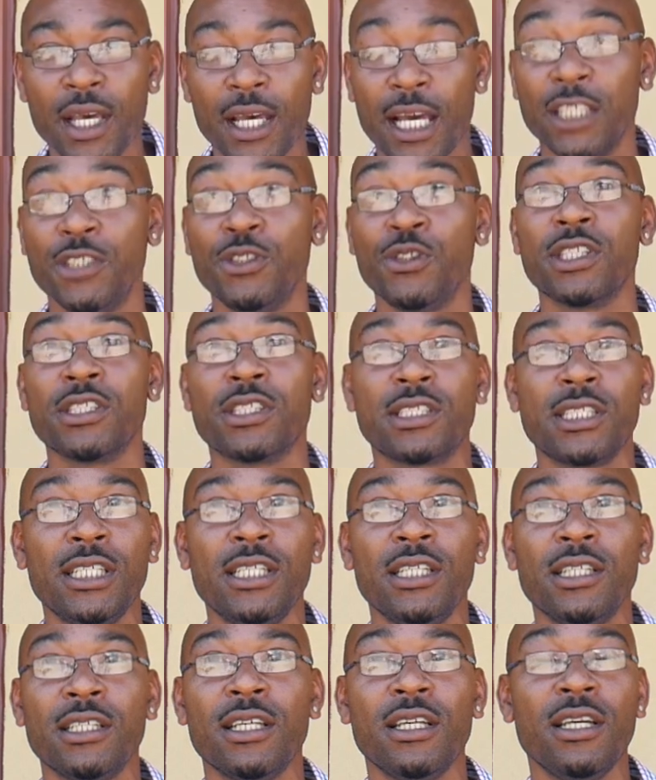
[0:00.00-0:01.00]
As you can
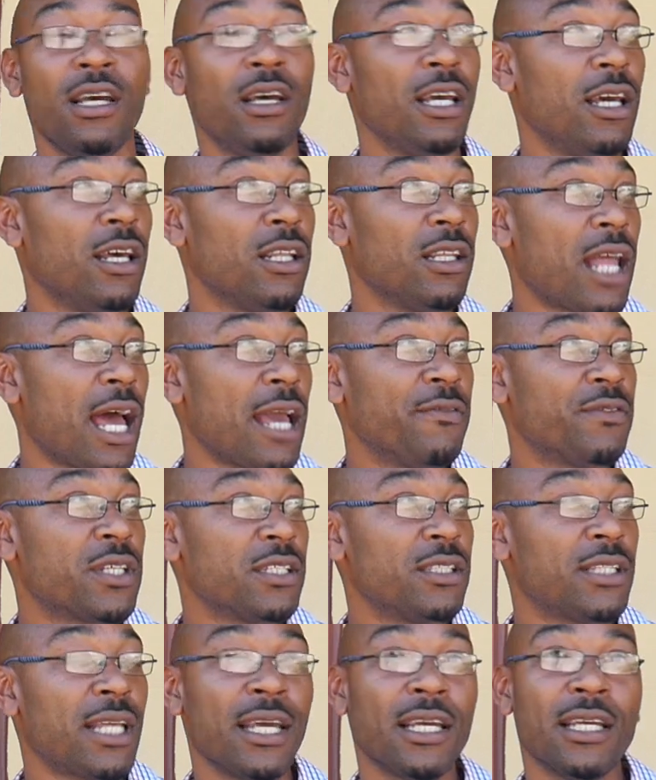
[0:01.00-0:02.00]
see, and life
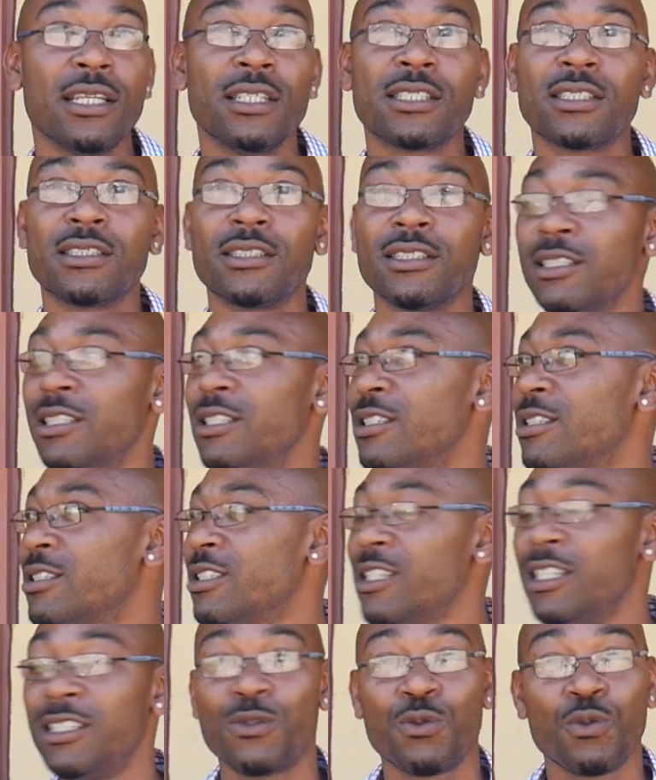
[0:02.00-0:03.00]
today
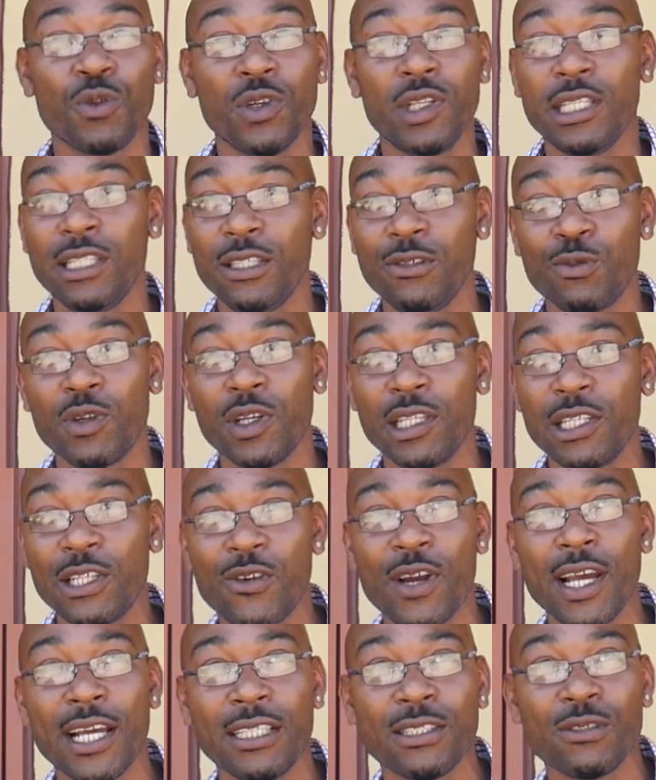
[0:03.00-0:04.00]
is really, really
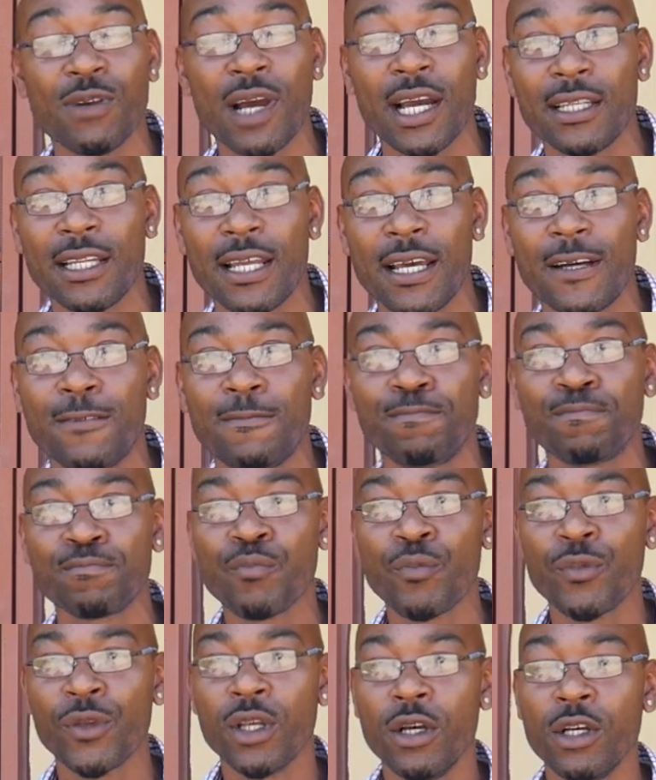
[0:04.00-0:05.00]
crazy right
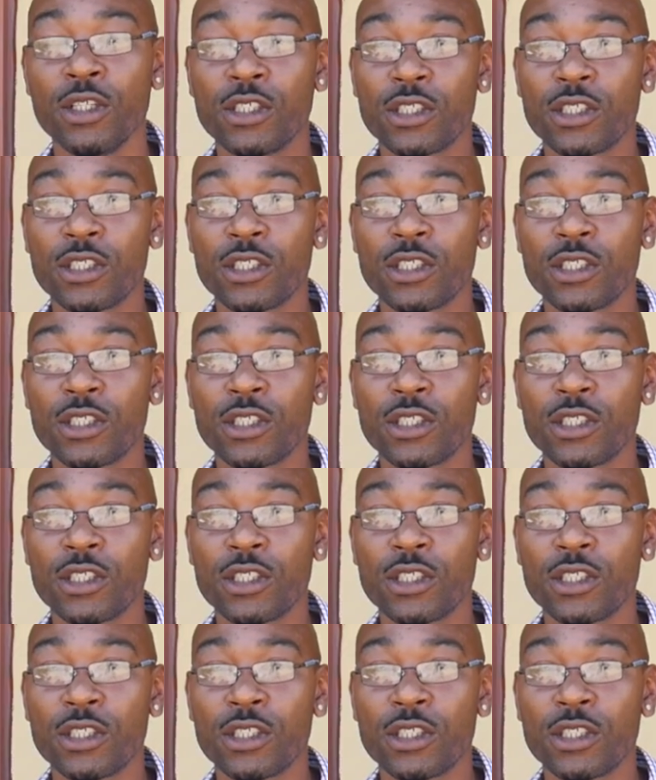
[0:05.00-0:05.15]
now.